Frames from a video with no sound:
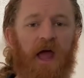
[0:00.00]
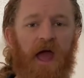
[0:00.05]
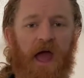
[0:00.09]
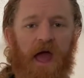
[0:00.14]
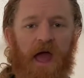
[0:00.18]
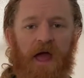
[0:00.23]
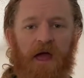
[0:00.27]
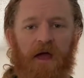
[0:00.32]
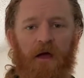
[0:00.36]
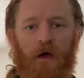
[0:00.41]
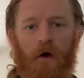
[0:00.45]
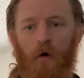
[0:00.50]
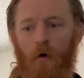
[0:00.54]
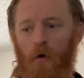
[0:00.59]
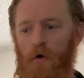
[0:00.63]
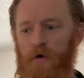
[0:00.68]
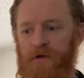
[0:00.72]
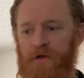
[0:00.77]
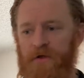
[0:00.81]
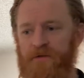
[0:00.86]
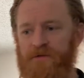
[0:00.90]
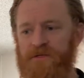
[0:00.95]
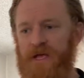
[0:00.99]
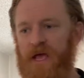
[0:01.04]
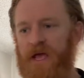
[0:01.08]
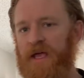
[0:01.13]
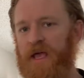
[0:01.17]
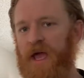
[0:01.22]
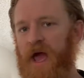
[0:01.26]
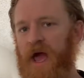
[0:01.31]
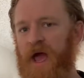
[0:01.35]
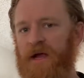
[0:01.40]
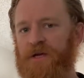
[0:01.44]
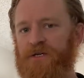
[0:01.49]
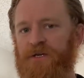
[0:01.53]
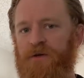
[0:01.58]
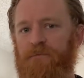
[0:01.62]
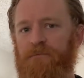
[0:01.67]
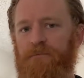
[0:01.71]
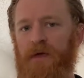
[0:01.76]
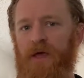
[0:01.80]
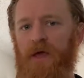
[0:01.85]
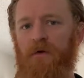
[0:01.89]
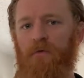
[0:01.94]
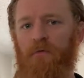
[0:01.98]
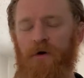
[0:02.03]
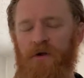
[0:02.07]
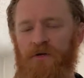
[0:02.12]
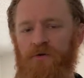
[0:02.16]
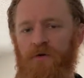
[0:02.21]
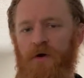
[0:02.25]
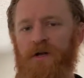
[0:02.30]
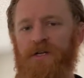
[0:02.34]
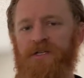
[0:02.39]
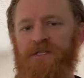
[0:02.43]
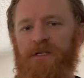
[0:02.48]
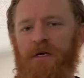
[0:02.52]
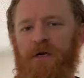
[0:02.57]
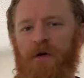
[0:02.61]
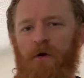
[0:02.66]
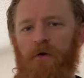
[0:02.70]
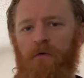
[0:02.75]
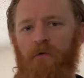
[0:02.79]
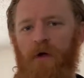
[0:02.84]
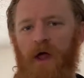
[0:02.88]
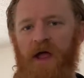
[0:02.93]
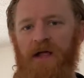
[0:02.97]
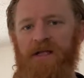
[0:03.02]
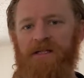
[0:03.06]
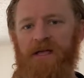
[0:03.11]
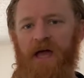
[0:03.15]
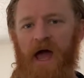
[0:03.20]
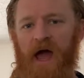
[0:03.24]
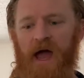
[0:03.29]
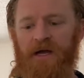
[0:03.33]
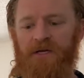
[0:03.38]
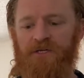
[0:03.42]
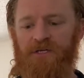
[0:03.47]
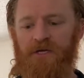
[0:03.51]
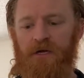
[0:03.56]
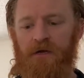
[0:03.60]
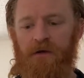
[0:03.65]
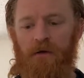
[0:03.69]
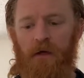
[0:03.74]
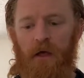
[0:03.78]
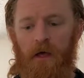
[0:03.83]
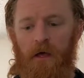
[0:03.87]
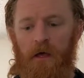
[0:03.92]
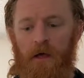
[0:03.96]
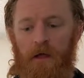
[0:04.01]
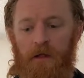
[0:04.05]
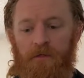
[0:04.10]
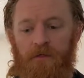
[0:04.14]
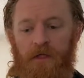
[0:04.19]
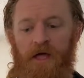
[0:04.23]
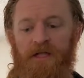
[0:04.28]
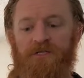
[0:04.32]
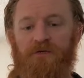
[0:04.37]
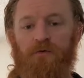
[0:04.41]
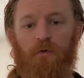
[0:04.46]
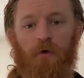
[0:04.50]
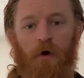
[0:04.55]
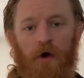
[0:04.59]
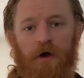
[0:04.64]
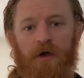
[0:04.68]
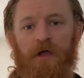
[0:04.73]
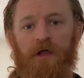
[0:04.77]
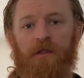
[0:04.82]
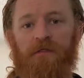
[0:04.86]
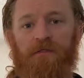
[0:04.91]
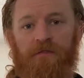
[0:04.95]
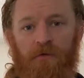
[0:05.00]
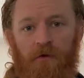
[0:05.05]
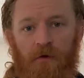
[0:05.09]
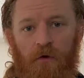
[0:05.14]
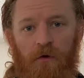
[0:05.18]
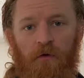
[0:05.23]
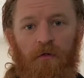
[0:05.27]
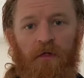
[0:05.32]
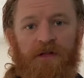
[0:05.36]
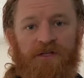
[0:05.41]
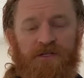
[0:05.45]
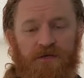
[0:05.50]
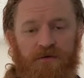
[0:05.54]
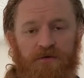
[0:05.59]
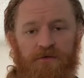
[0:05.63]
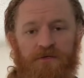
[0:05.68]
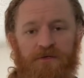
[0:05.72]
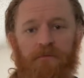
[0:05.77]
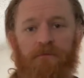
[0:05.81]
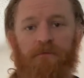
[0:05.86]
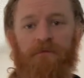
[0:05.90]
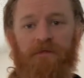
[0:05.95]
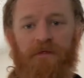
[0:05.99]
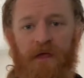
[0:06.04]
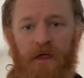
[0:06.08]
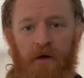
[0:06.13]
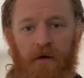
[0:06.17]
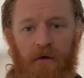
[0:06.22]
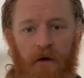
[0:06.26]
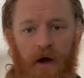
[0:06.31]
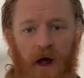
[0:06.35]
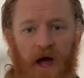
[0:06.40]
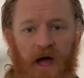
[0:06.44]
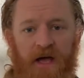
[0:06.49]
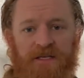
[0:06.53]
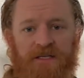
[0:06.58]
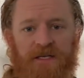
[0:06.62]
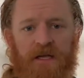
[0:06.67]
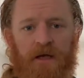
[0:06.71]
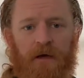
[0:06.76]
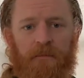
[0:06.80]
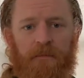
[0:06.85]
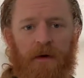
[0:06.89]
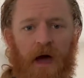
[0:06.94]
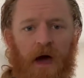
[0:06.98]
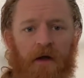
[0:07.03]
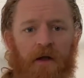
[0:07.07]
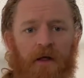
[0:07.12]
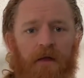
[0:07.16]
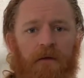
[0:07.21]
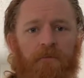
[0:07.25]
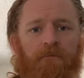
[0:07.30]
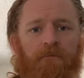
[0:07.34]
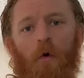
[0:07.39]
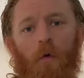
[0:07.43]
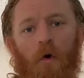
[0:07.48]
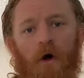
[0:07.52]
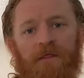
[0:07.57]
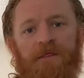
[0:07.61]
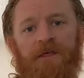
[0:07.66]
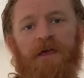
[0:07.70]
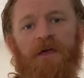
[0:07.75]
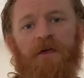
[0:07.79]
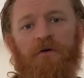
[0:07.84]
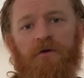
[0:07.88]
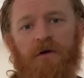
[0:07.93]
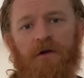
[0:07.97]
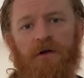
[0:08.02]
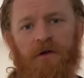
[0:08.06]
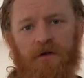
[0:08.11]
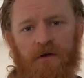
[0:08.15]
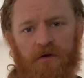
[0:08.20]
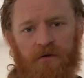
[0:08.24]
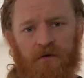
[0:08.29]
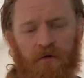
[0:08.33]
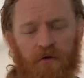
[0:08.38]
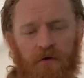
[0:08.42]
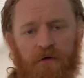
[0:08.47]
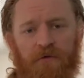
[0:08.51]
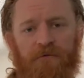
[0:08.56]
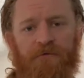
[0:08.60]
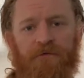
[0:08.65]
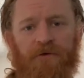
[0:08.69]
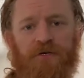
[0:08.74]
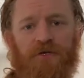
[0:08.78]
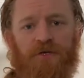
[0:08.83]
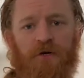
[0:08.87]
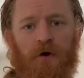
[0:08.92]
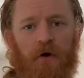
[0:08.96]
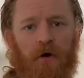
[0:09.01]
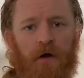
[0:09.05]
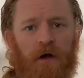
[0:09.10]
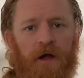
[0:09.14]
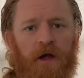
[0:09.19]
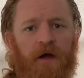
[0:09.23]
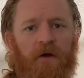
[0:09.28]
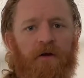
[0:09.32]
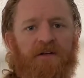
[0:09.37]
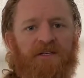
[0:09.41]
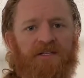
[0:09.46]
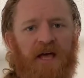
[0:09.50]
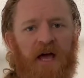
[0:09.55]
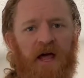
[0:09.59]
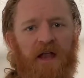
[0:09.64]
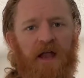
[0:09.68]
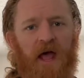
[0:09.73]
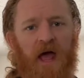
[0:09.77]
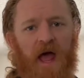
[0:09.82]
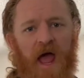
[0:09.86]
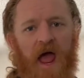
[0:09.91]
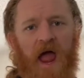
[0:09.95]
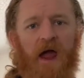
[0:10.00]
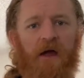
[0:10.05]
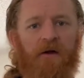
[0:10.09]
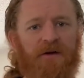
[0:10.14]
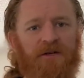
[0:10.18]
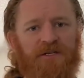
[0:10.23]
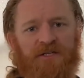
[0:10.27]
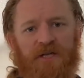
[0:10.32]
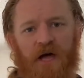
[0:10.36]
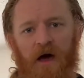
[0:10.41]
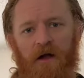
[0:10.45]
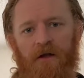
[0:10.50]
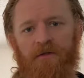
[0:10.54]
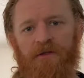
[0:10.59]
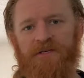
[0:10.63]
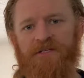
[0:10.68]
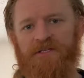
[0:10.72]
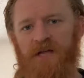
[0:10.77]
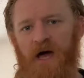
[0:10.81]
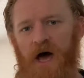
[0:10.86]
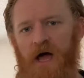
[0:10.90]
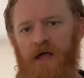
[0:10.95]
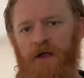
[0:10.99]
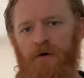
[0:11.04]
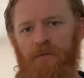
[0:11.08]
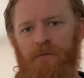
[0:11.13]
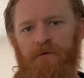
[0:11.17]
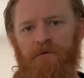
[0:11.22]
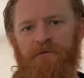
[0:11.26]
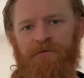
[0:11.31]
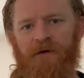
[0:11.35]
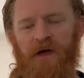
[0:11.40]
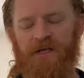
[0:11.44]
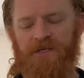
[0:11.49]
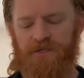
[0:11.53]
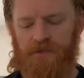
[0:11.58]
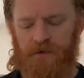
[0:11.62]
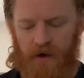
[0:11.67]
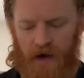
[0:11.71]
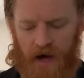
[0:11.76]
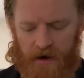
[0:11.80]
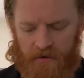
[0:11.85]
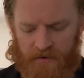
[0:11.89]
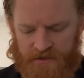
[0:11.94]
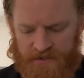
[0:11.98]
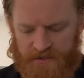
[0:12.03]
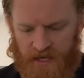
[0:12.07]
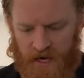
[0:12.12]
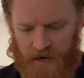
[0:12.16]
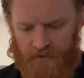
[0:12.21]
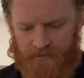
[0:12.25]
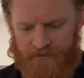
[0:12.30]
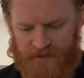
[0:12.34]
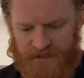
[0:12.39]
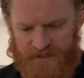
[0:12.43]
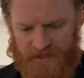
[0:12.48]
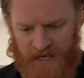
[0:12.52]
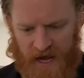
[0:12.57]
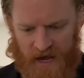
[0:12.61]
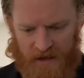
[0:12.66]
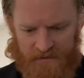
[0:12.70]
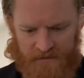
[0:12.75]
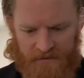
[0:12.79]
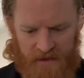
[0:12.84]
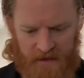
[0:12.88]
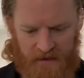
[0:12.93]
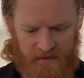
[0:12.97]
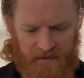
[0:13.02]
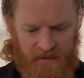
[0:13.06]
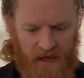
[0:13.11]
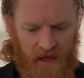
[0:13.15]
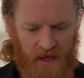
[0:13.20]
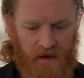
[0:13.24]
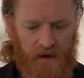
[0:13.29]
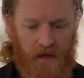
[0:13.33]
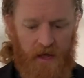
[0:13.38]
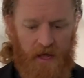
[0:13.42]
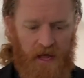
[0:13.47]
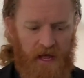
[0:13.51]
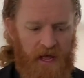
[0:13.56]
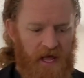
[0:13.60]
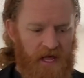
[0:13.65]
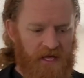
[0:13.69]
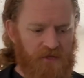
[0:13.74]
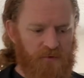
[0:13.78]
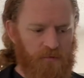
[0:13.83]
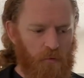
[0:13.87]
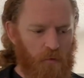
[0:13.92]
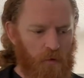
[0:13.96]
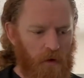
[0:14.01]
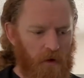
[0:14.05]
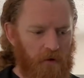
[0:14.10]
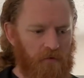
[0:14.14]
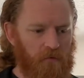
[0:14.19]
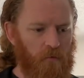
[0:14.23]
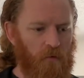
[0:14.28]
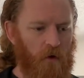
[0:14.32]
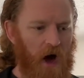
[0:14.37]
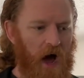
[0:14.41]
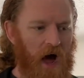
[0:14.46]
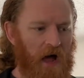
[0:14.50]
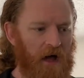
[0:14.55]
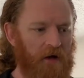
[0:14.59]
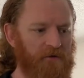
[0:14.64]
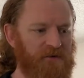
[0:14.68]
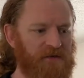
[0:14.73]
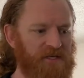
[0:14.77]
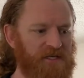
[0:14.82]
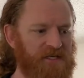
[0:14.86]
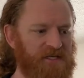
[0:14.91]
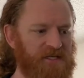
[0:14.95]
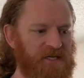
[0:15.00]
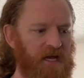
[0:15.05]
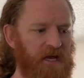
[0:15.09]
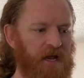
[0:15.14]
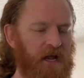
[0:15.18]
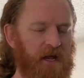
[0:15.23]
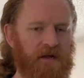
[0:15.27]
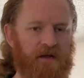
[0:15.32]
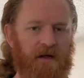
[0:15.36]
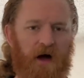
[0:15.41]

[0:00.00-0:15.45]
A or do you take action B? Which one is the correct action? Let's work it through. Let's do some theorizing about it. One thing you could conclude for sure here is that Aristotle is not your professor. Aristotle does not think that it's worthwhile to sit and